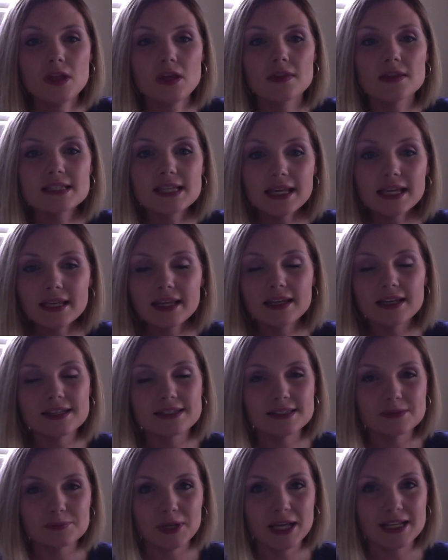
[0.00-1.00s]
The second
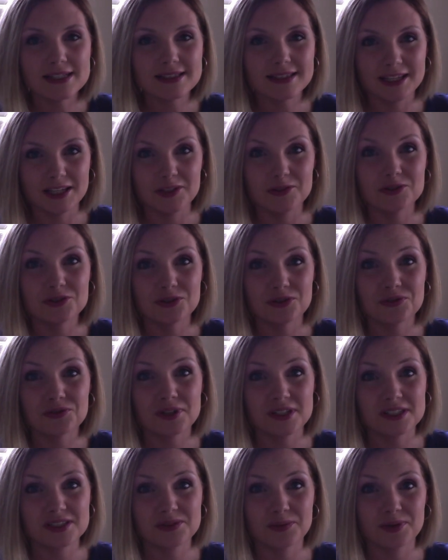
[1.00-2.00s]
is we ask that you show
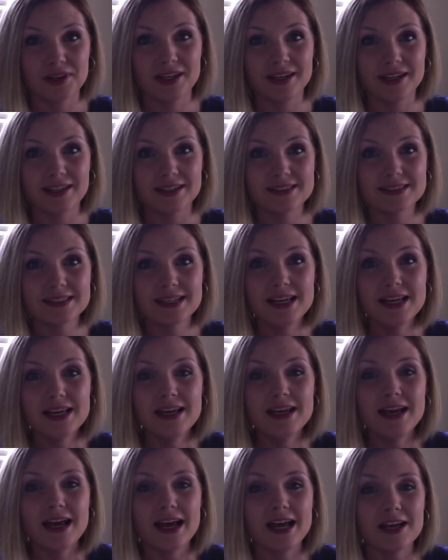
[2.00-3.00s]
trustworthiness.
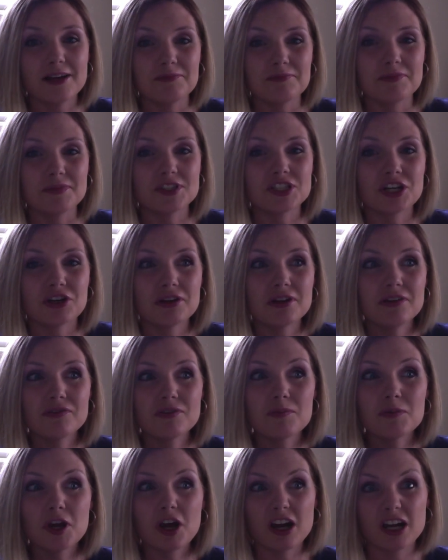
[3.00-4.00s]
Sharing
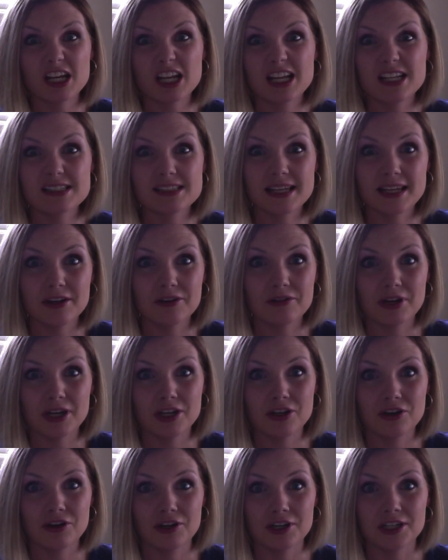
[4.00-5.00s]
from the heart can take
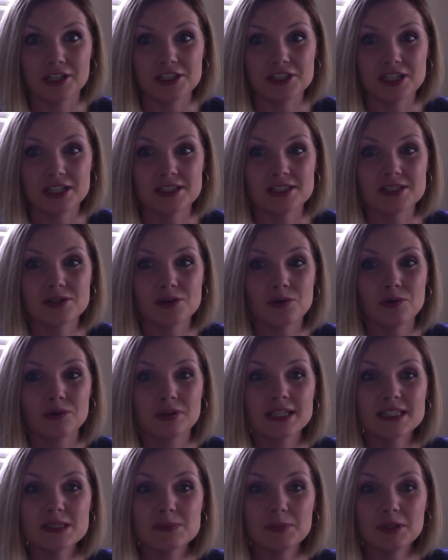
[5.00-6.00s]
great courage, and so
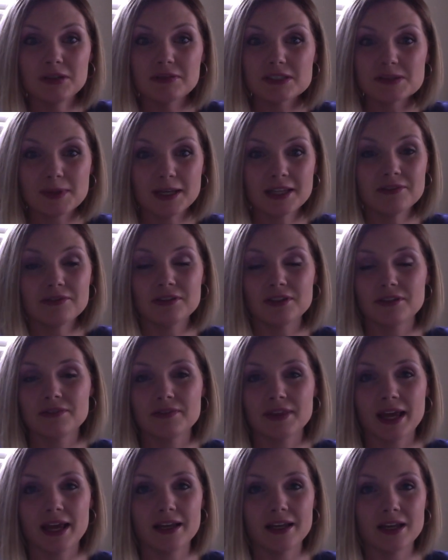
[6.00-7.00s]
let's be respectful of
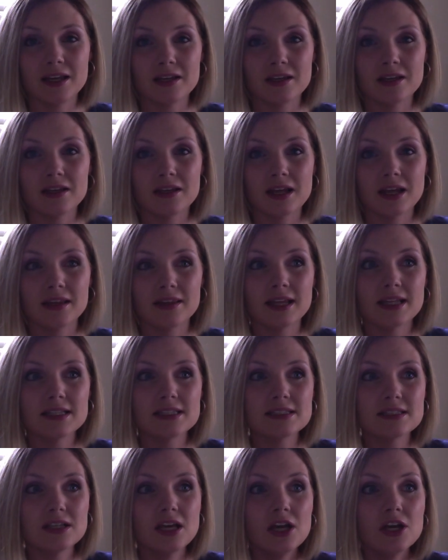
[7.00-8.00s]
that, and
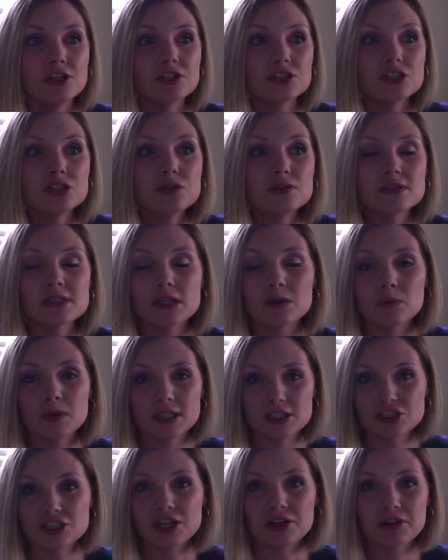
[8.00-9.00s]
let's choose that
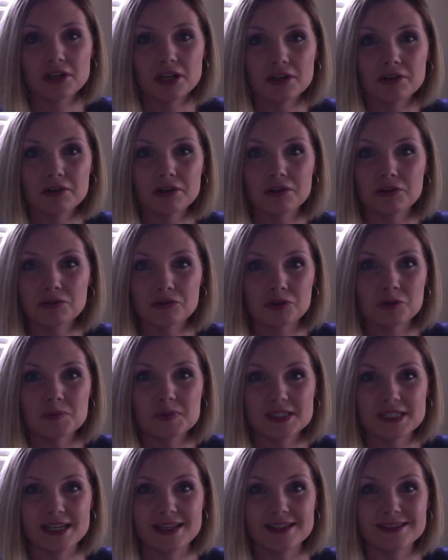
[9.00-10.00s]
what's shared here in the group
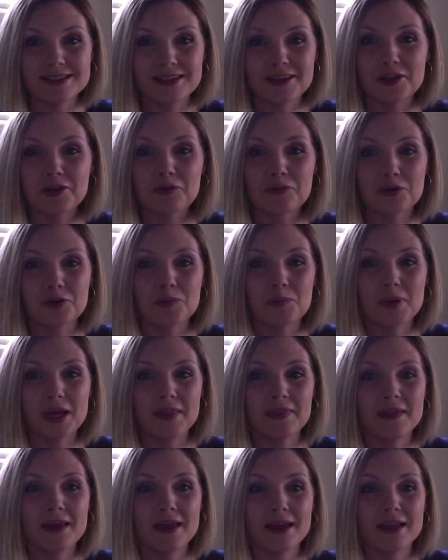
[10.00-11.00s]
stays in the group,
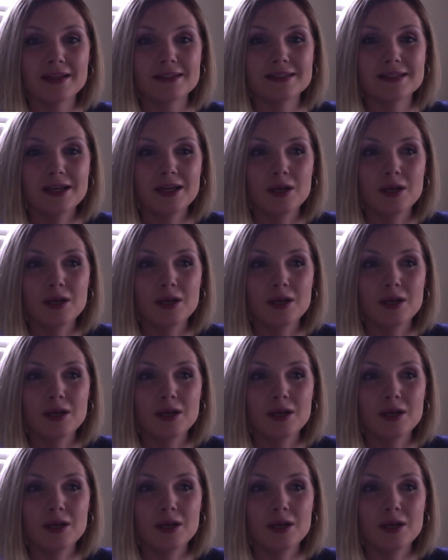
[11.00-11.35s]
and that